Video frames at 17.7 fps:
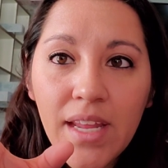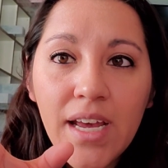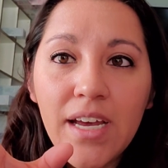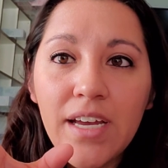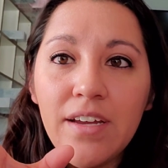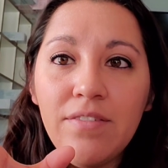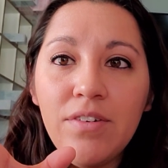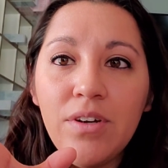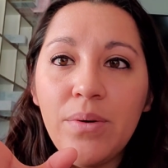I
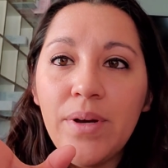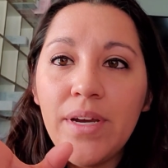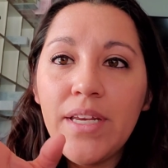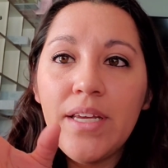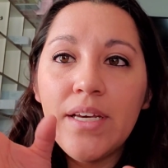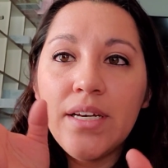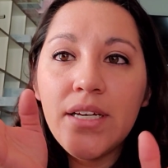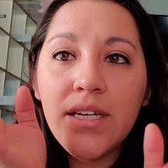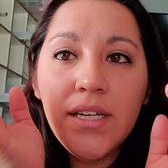have no
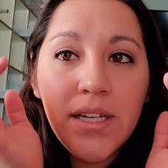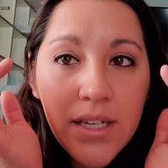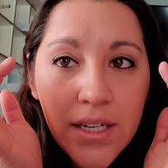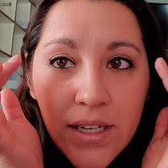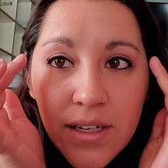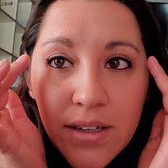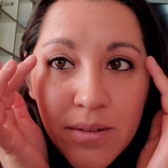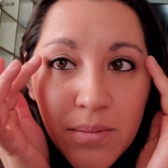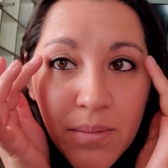idea.
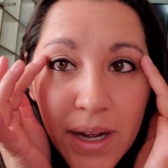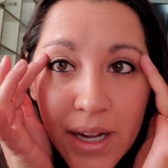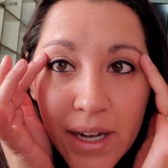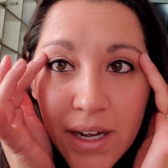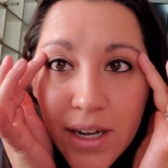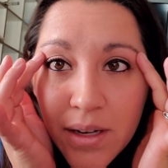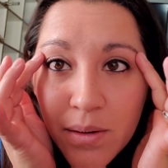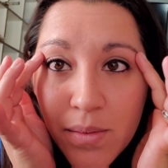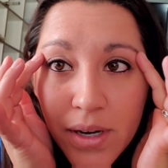My
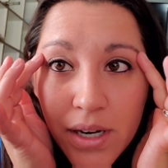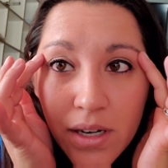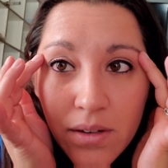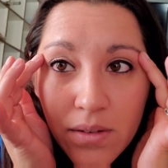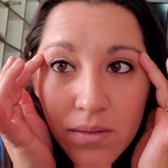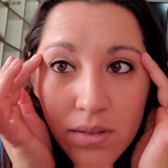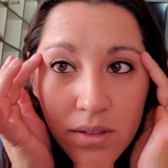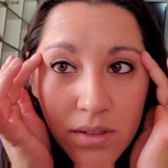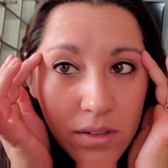
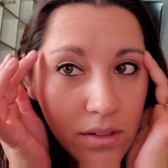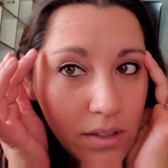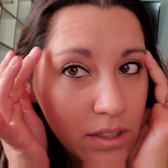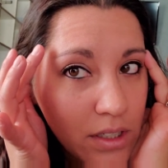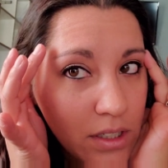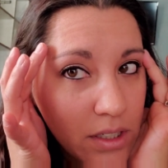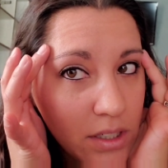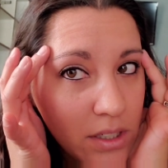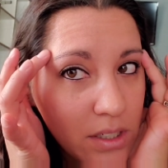eyebrows are
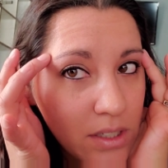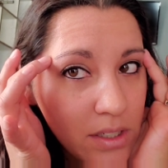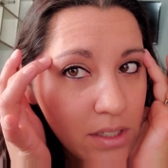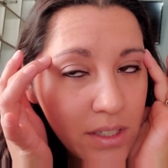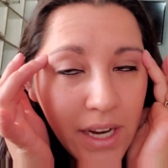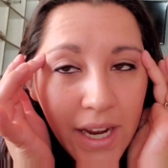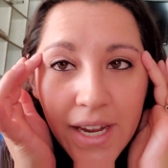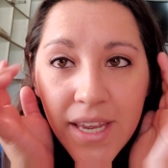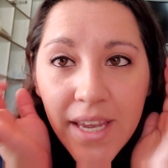just,
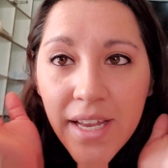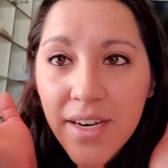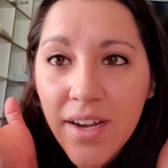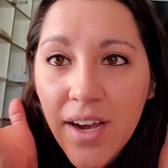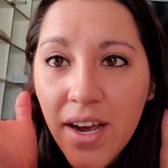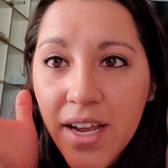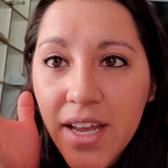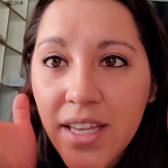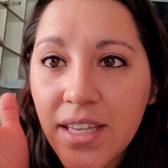I
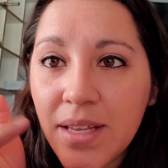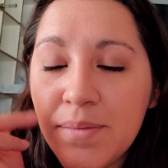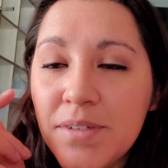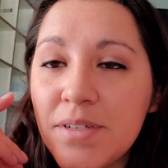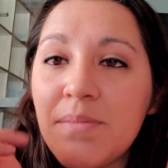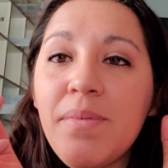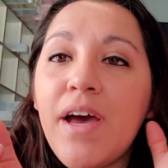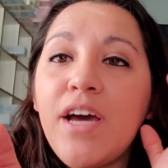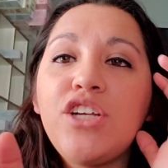cannot get them
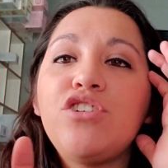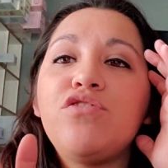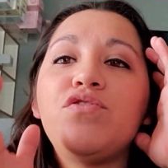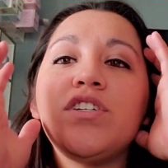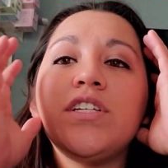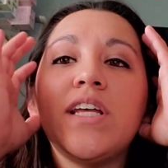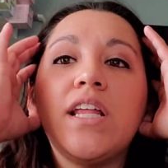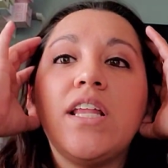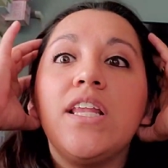to match for
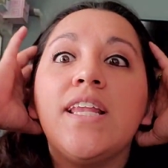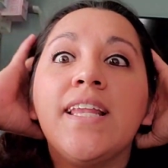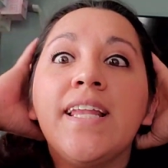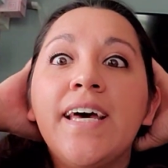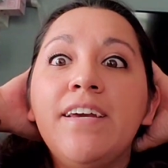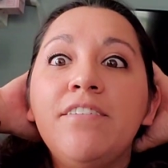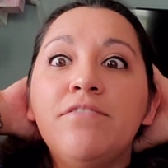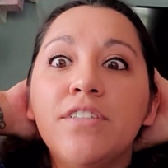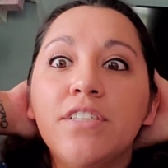the
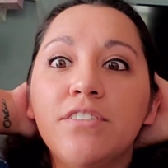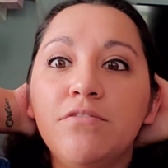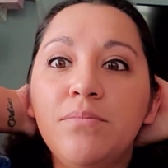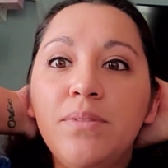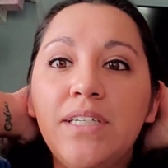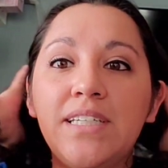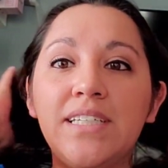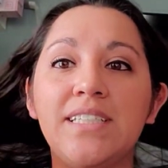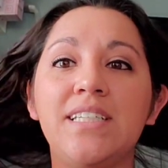life of
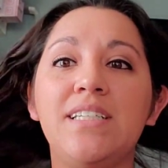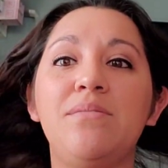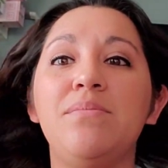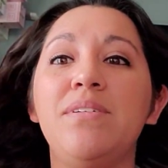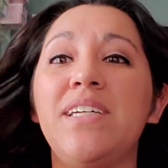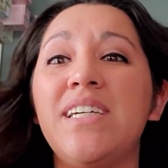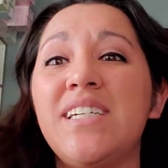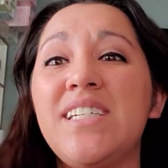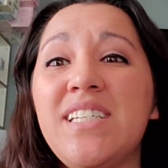me. Does
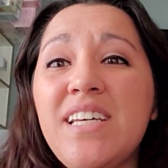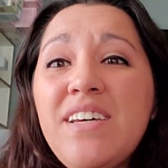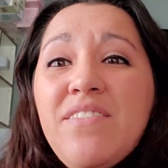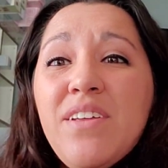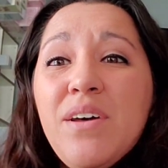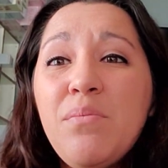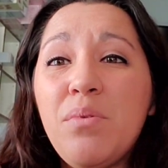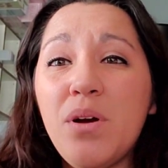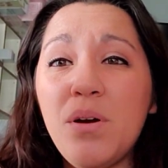anybody else have
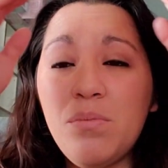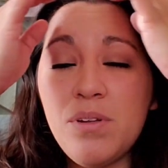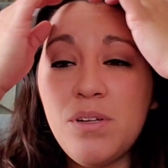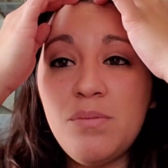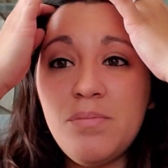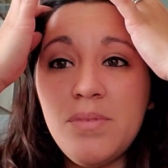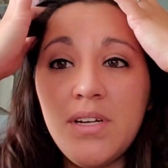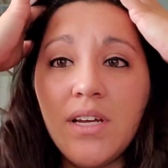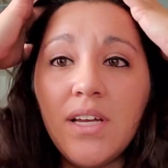that
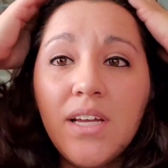problem?